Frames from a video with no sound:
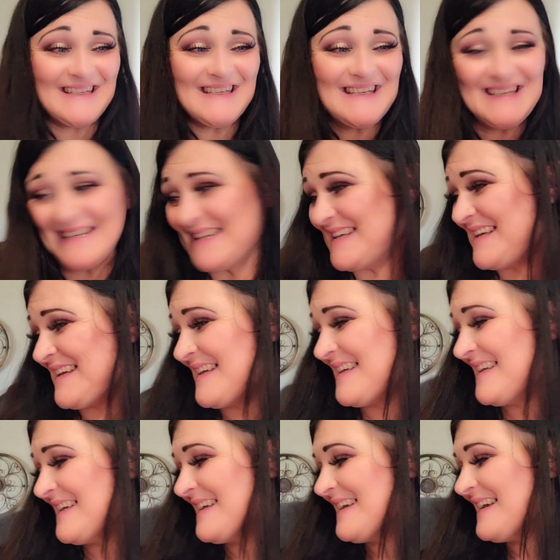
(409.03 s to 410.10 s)
guys.
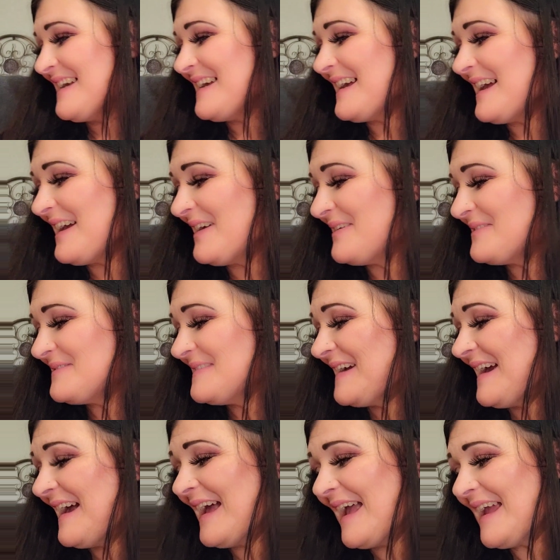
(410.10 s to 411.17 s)
All
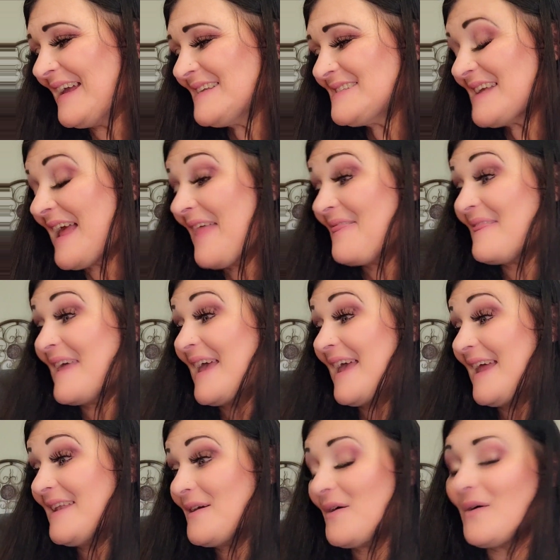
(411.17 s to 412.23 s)
right, and
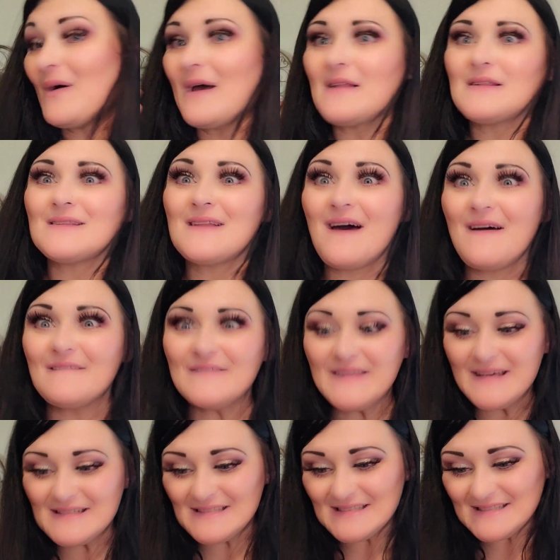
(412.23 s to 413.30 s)
then, oh, I love
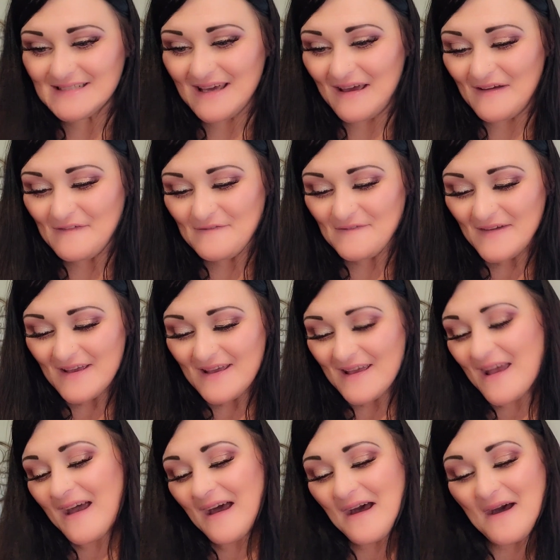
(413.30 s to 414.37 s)
this stuff.
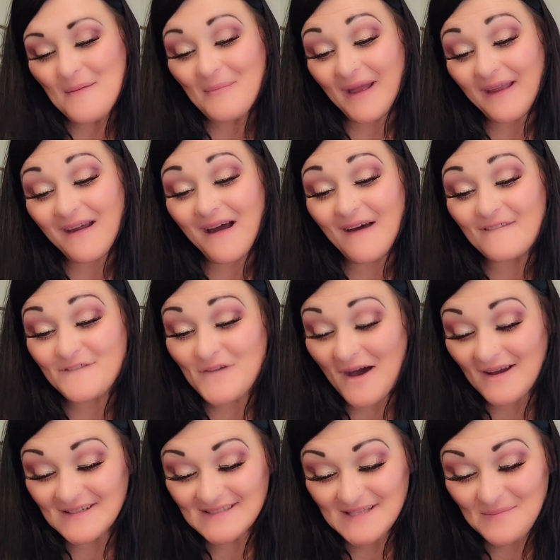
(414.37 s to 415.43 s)
I got
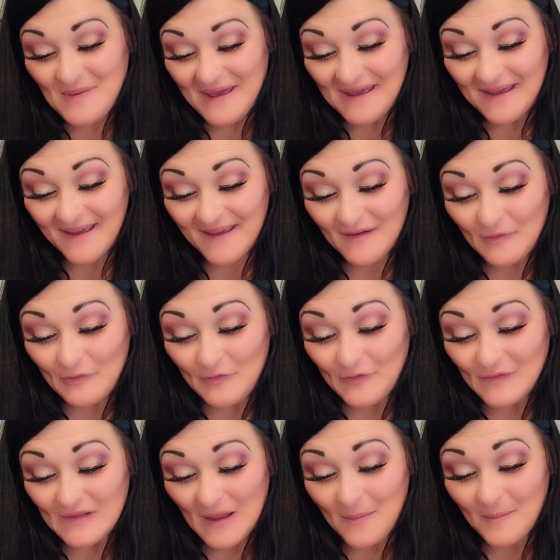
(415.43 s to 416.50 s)
Foxy Bay
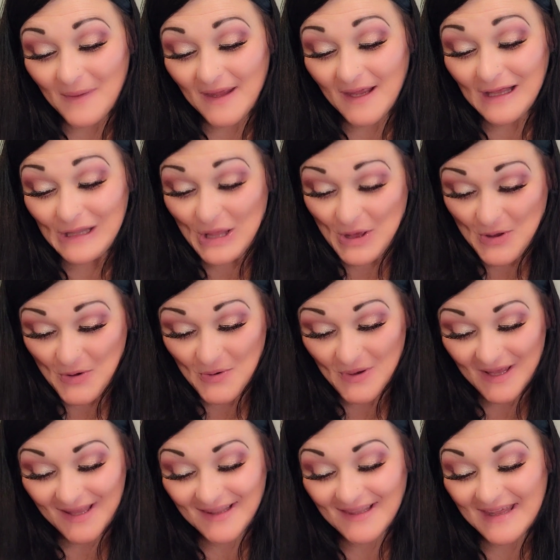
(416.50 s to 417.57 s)

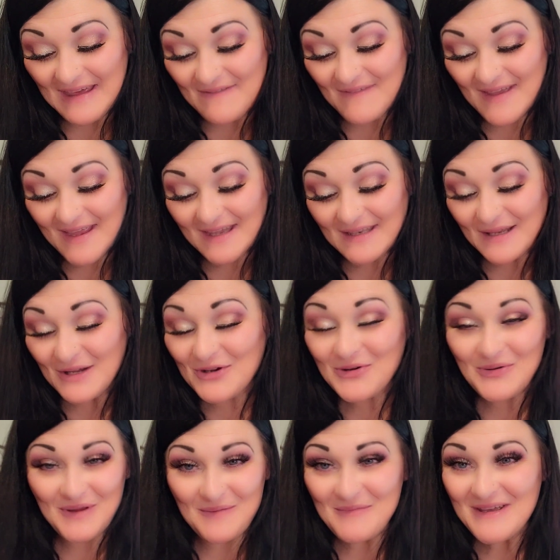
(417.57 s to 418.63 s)
Flamingo Leave-In
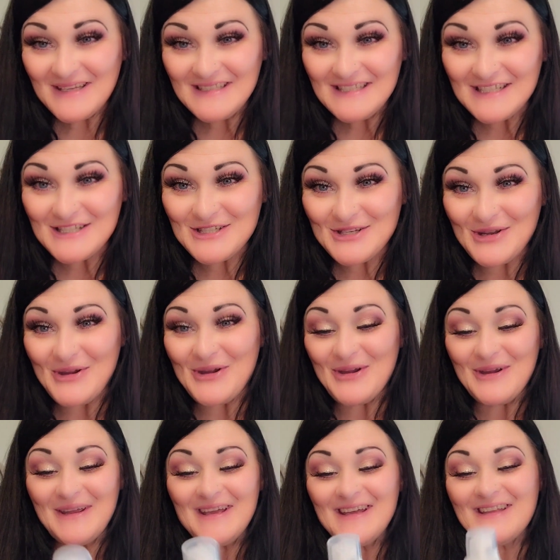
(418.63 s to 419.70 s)
Cream
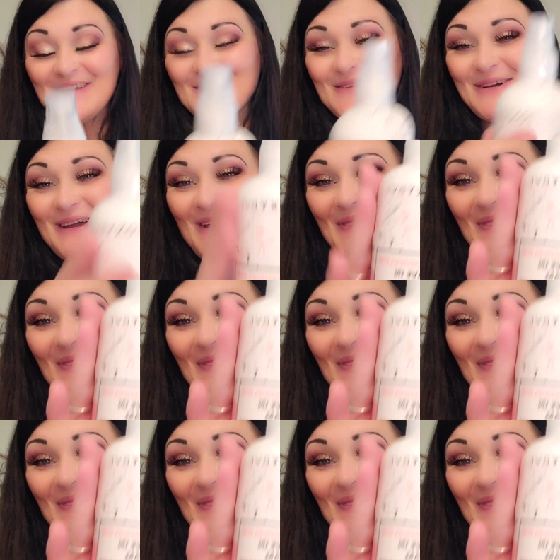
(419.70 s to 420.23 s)
Conditioner. Look